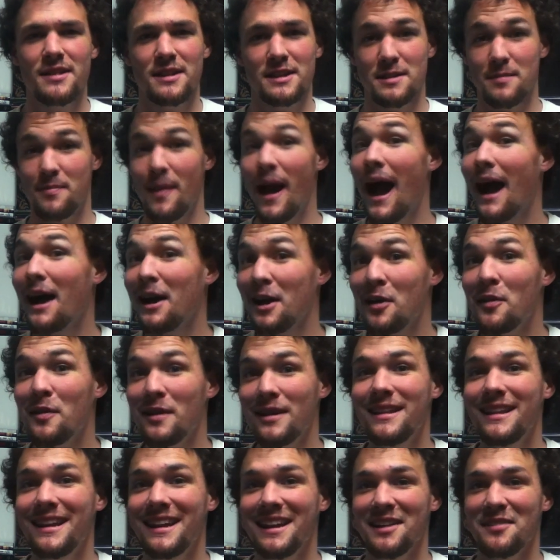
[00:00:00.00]
tobacco
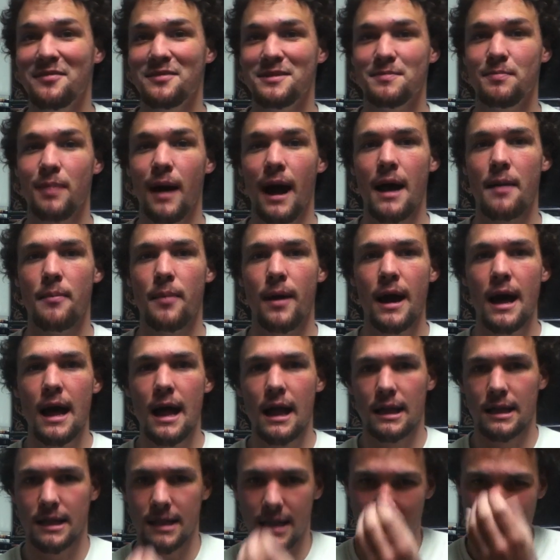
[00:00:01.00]
at the end of his pipe
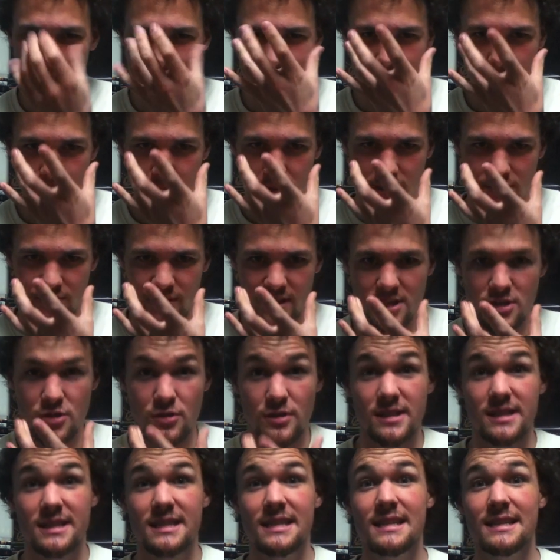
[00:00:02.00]
lights up his face.
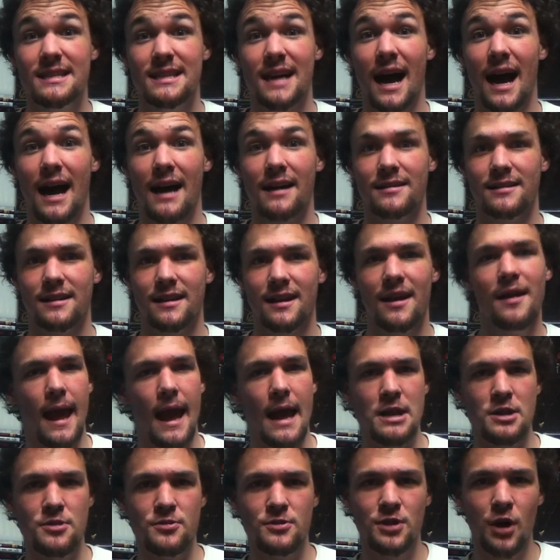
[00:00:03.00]
You can see his eyes.
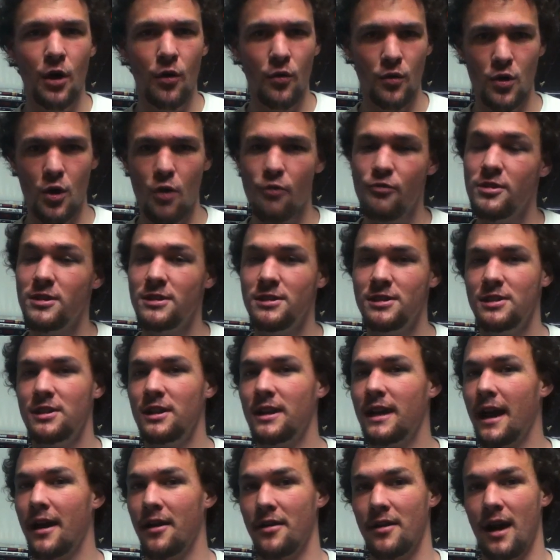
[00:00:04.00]
And you don't know if he's a
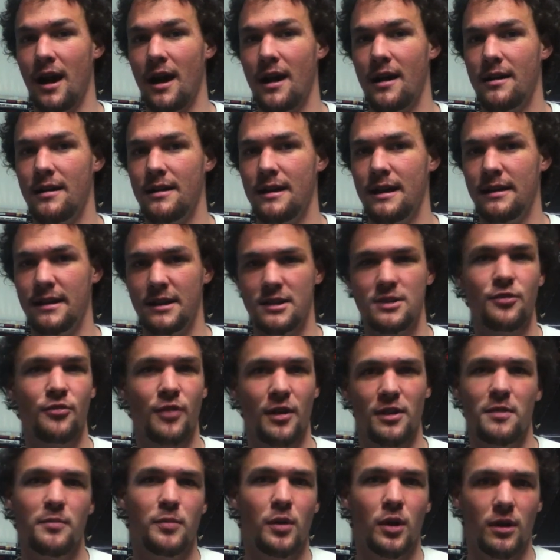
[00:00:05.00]
good guy or not. Unless
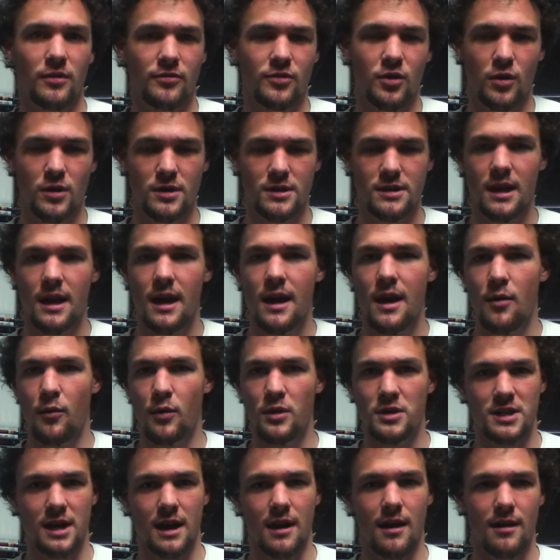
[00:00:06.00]
you've read the book, of course.
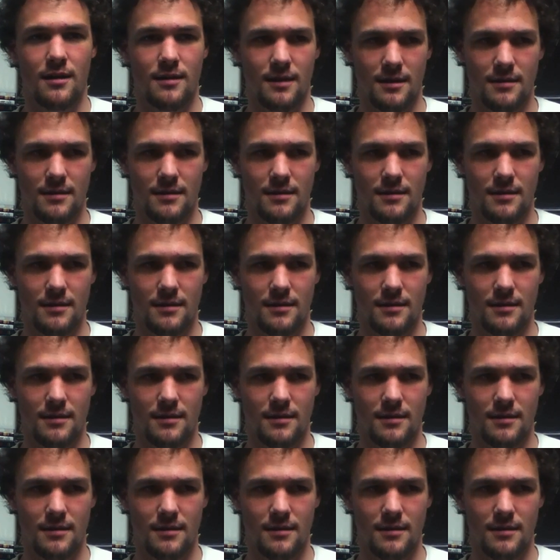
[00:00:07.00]
Which